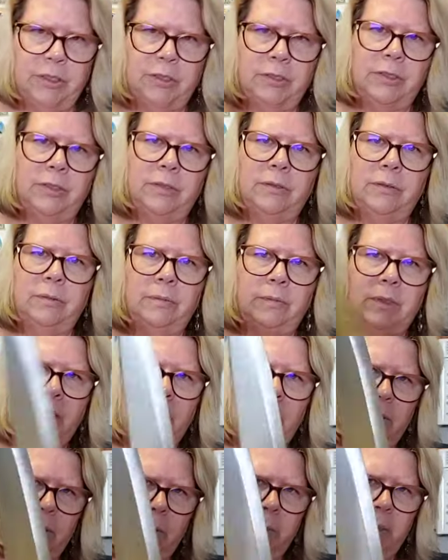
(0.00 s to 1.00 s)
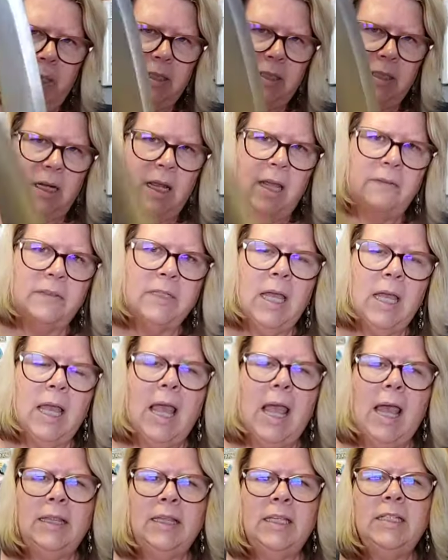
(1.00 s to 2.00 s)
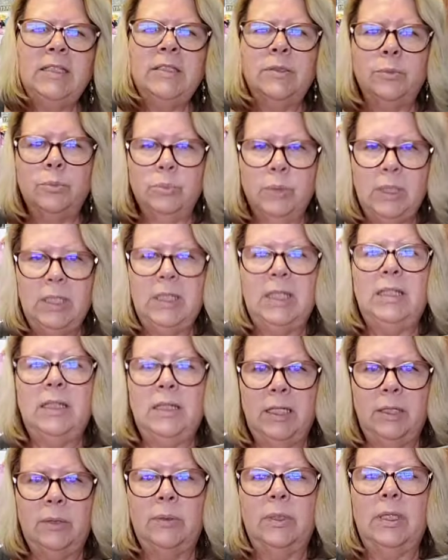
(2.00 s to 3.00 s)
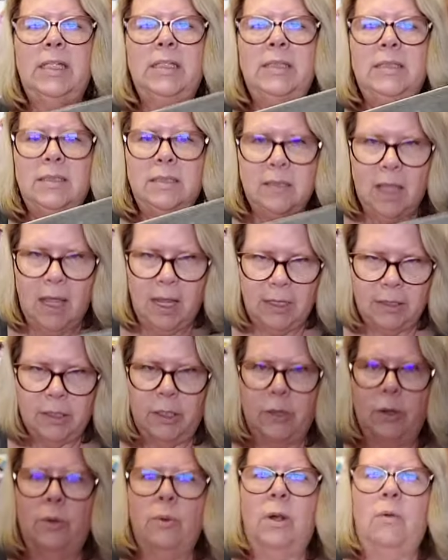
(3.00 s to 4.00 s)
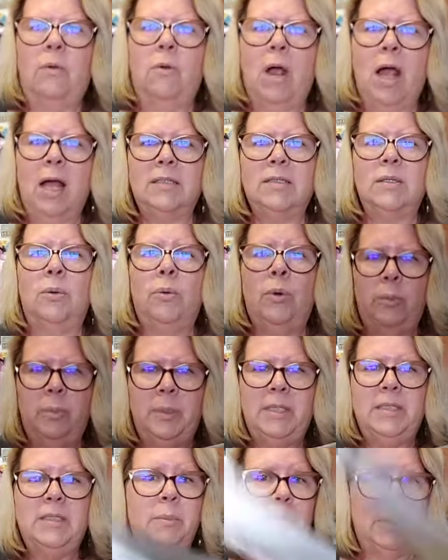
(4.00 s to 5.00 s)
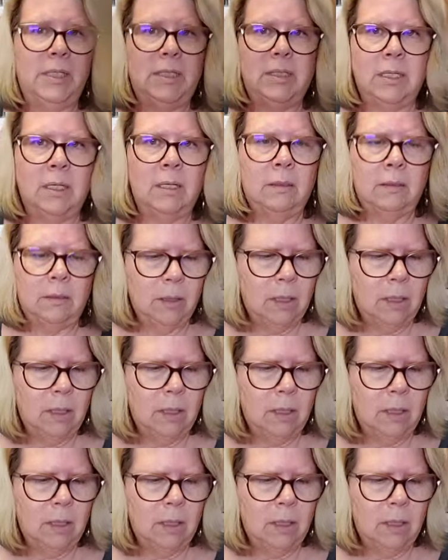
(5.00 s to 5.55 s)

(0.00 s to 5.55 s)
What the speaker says: to, you know, the pizza knives. And these are really literally designed to go across a whole piece of pizza.